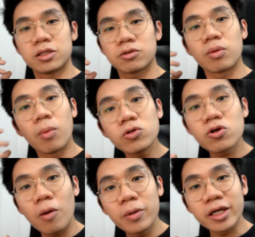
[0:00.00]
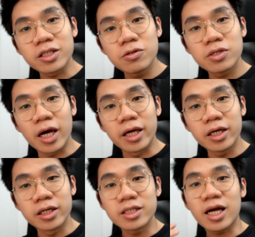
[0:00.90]
So the most common excuse that I hear
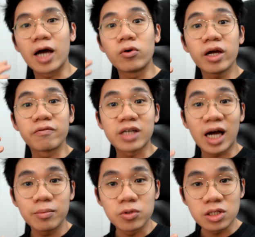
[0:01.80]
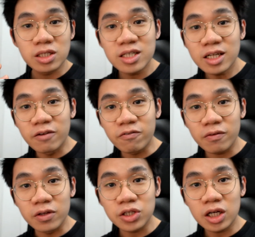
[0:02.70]
is I don't have time to sit in front of
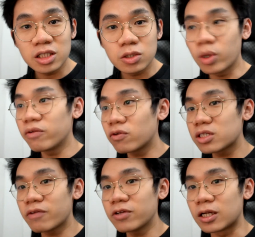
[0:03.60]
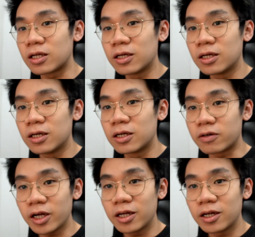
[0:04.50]
the charts 24/7,
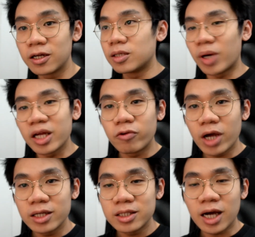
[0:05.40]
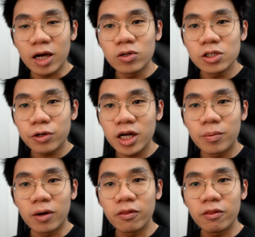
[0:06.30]
right? But in reality, I only trade
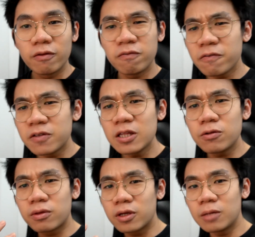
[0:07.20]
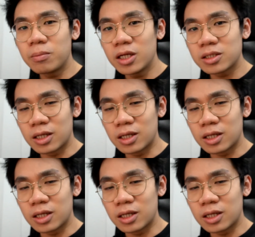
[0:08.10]
about 15 to 30 minutes a